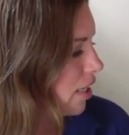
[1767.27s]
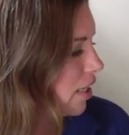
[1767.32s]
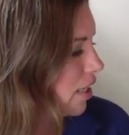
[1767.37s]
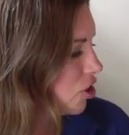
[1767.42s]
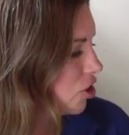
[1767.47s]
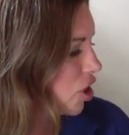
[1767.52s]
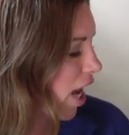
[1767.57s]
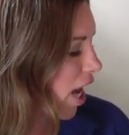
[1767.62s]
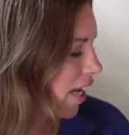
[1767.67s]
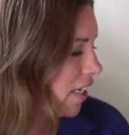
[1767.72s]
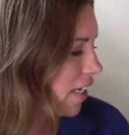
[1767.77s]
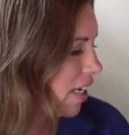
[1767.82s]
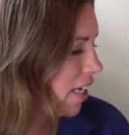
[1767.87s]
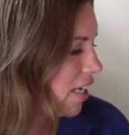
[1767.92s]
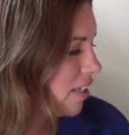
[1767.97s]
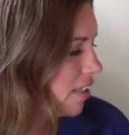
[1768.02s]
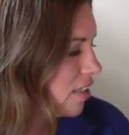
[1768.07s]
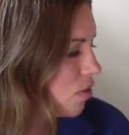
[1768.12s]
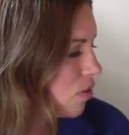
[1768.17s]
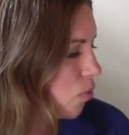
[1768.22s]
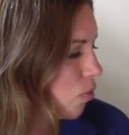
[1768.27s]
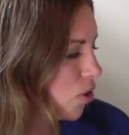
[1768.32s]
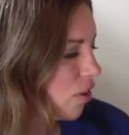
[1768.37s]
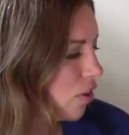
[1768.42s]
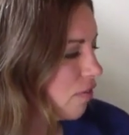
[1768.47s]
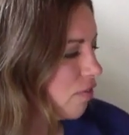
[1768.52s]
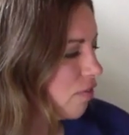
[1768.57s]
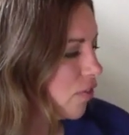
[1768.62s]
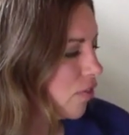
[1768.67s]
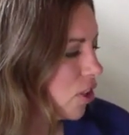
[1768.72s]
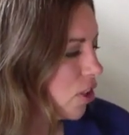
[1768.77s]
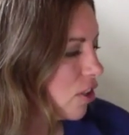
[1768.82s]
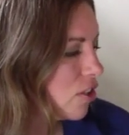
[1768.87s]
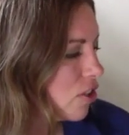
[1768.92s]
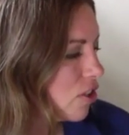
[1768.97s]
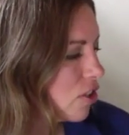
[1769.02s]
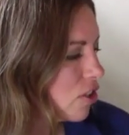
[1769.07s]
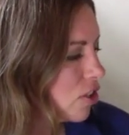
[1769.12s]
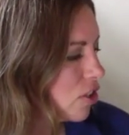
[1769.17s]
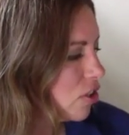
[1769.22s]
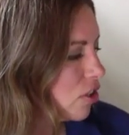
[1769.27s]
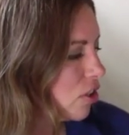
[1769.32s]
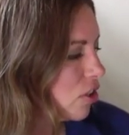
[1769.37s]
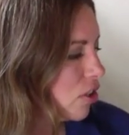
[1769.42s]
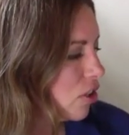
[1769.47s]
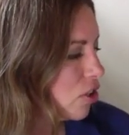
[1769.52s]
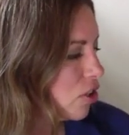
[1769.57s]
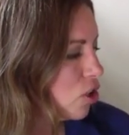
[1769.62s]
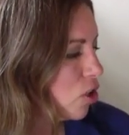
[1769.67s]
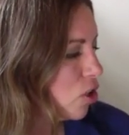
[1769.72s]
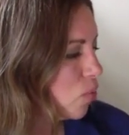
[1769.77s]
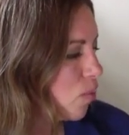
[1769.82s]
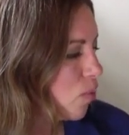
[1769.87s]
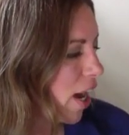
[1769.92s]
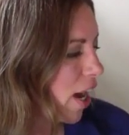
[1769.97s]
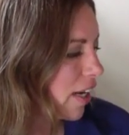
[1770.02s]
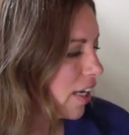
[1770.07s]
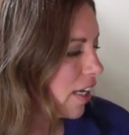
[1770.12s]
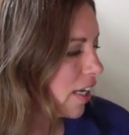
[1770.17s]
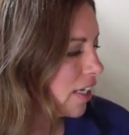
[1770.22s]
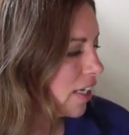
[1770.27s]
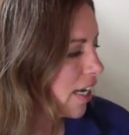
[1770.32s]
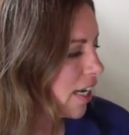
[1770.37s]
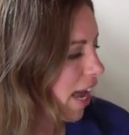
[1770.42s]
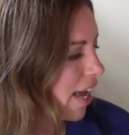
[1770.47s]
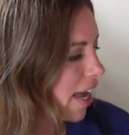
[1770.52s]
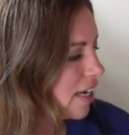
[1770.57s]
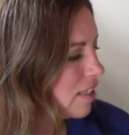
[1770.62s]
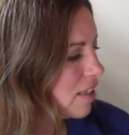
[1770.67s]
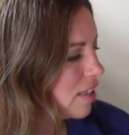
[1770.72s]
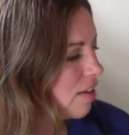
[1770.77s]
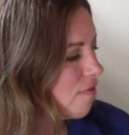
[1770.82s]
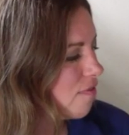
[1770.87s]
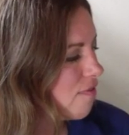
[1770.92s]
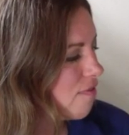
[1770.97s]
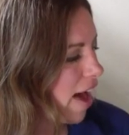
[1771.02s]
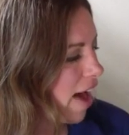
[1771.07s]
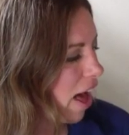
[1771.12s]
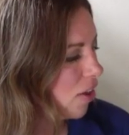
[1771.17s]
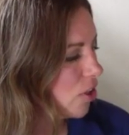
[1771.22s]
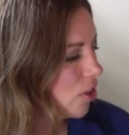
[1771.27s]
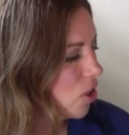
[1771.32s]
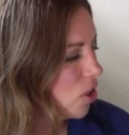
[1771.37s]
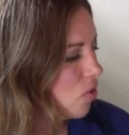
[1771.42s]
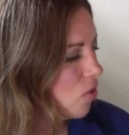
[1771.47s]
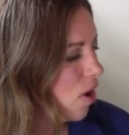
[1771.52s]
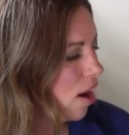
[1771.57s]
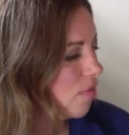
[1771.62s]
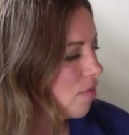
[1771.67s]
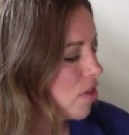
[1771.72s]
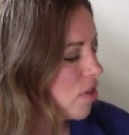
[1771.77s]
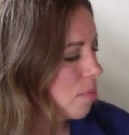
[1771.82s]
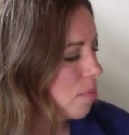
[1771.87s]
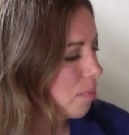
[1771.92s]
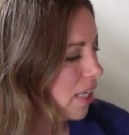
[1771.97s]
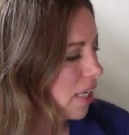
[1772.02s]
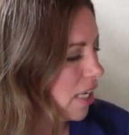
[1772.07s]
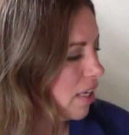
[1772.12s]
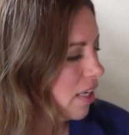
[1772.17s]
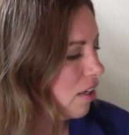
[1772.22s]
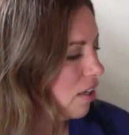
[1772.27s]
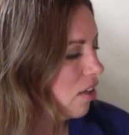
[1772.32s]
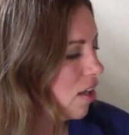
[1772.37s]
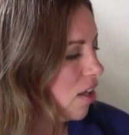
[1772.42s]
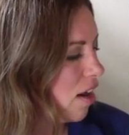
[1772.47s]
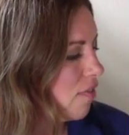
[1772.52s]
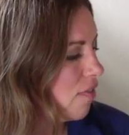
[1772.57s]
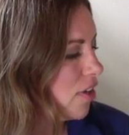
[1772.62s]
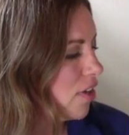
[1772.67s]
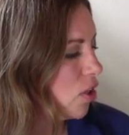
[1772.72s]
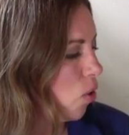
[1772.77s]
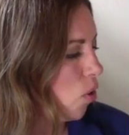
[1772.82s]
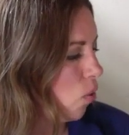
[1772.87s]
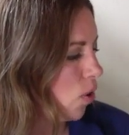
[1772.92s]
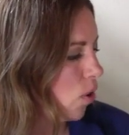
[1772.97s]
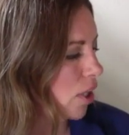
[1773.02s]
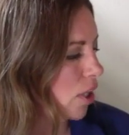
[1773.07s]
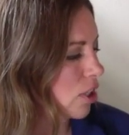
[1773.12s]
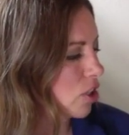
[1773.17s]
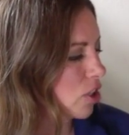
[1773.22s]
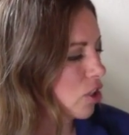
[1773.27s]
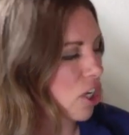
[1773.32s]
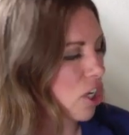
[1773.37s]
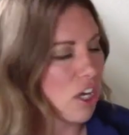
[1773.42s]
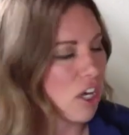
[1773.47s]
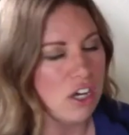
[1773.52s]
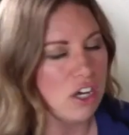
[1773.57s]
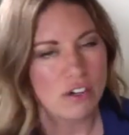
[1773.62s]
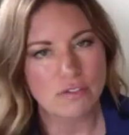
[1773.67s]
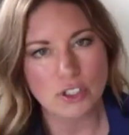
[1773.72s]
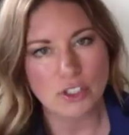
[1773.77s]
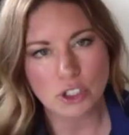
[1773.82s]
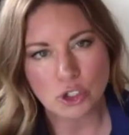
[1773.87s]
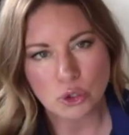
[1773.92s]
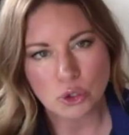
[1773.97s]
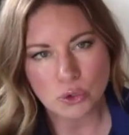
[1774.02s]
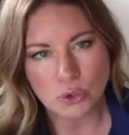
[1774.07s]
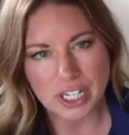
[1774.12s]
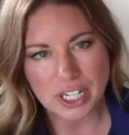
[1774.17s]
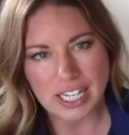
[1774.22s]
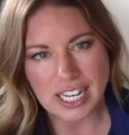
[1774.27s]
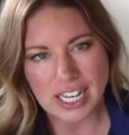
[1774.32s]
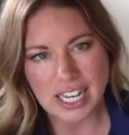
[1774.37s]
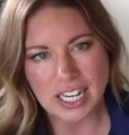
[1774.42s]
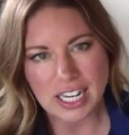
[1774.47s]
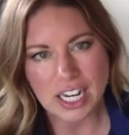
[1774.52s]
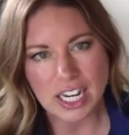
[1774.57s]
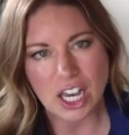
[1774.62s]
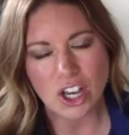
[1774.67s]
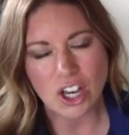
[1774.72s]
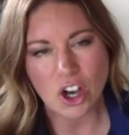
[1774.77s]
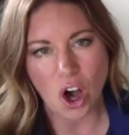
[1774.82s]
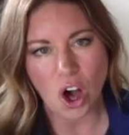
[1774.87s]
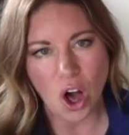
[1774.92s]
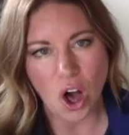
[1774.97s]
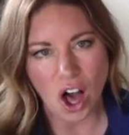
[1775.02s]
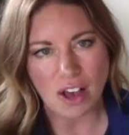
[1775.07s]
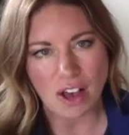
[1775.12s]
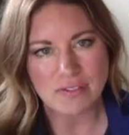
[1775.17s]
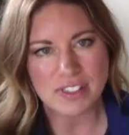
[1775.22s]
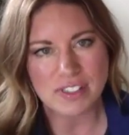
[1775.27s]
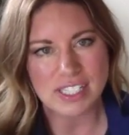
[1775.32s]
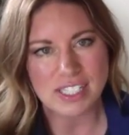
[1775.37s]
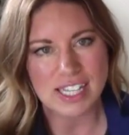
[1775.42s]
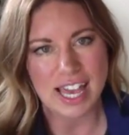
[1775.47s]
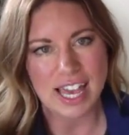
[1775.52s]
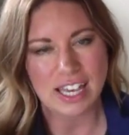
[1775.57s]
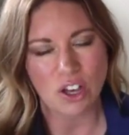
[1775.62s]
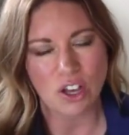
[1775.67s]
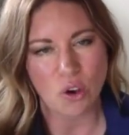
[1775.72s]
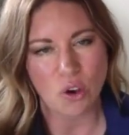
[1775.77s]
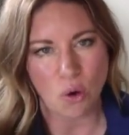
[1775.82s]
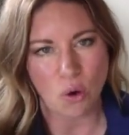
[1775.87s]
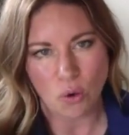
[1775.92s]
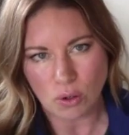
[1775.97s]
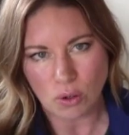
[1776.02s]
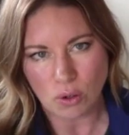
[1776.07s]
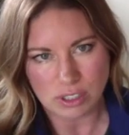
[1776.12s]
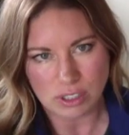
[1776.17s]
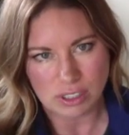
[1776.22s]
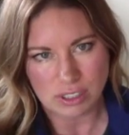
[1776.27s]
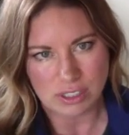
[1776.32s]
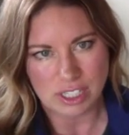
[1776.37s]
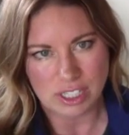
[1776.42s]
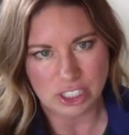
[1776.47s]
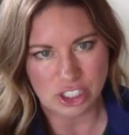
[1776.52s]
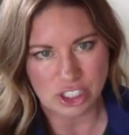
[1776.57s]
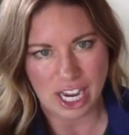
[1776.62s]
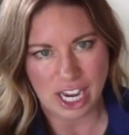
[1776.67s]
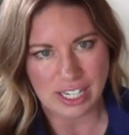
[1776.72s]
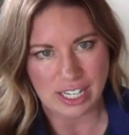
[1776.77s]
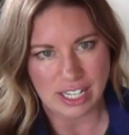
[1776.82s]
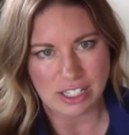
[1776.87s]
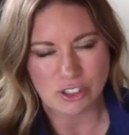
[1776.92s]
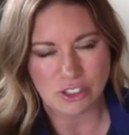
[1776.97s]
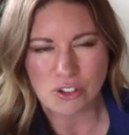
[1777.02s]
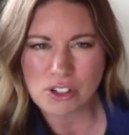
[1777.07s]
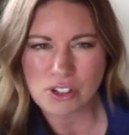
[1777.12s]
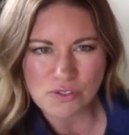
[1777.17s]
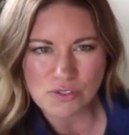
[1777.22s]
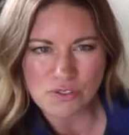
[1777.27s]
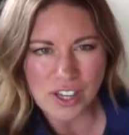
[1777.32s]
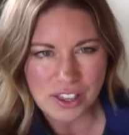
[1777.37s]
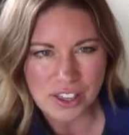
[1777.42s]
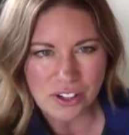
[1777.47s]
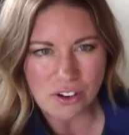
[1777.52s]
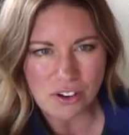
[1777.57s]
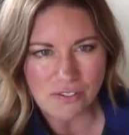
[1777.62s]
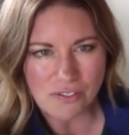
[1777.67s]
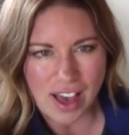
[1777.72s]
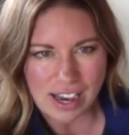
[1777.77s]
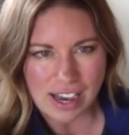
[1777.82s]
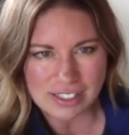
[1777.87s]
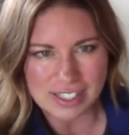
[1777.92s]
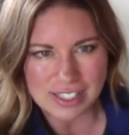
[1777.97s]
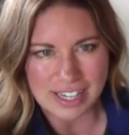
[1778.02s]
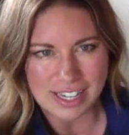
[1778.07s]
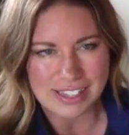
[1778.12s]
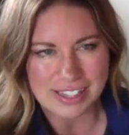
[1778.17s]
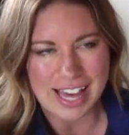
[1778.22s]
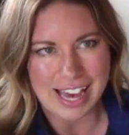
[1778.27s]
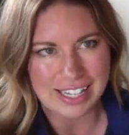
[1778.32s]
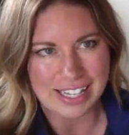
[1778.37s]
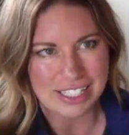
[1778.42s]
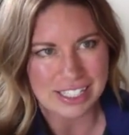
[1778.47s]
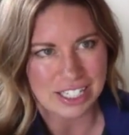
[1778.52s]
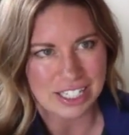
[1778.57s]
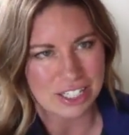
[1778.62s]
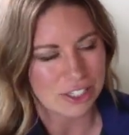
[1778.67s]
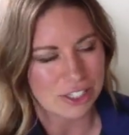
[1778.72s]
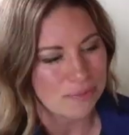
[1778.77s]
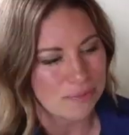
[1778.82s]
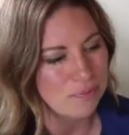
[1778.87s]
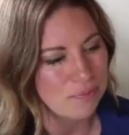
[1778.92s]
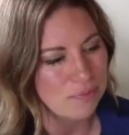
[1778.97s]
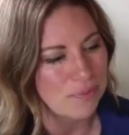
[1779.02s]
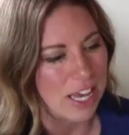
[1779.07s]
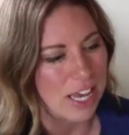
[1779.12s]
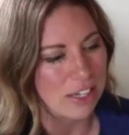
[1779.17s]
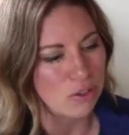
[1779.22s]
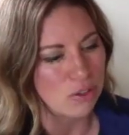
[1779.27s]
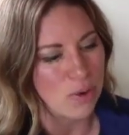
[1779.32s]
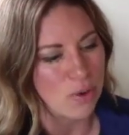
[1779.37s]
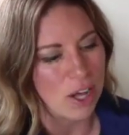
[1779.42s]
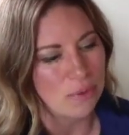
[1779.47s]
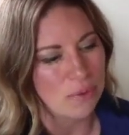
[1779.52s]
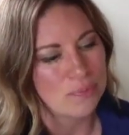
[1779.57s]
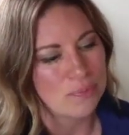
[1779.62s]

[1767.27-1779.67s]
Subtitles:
Chinese were the first to recognize the value of the peel of an orange for treating coughs and colds, the Chinese. So there's fun little facts like that in here as well.